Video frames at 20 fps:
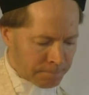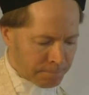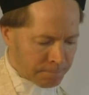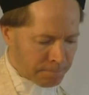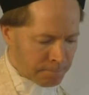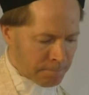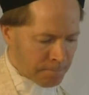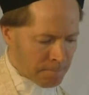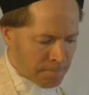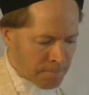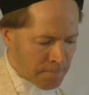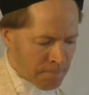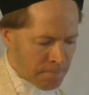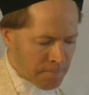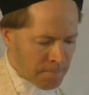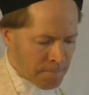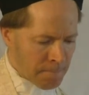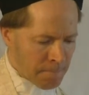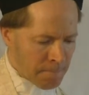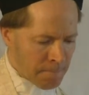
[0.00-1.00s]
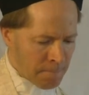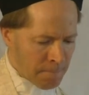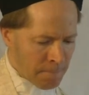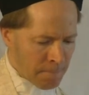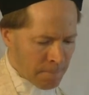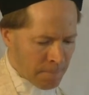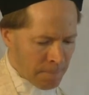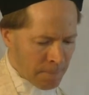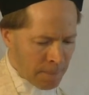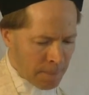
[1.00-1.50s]

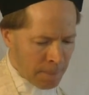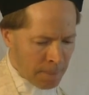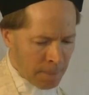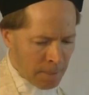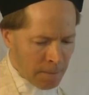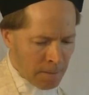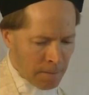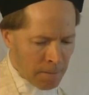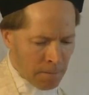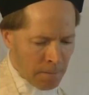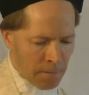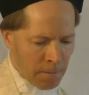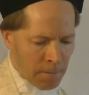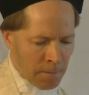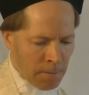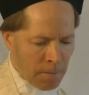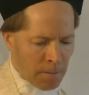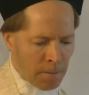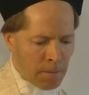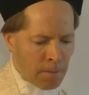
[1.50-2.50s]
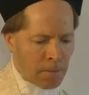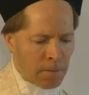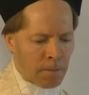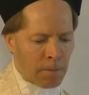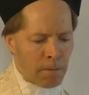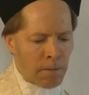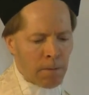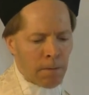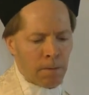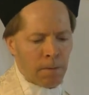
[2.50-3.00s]

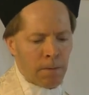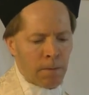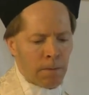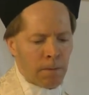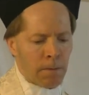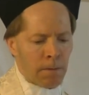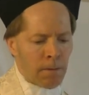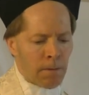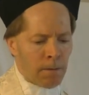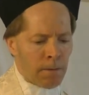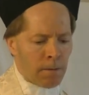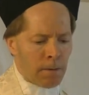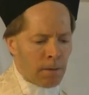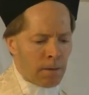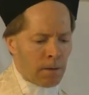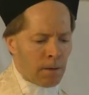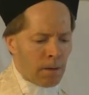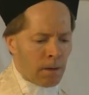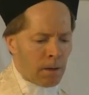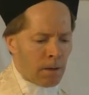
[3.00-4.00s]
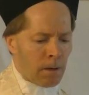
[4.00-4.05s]
[no speech]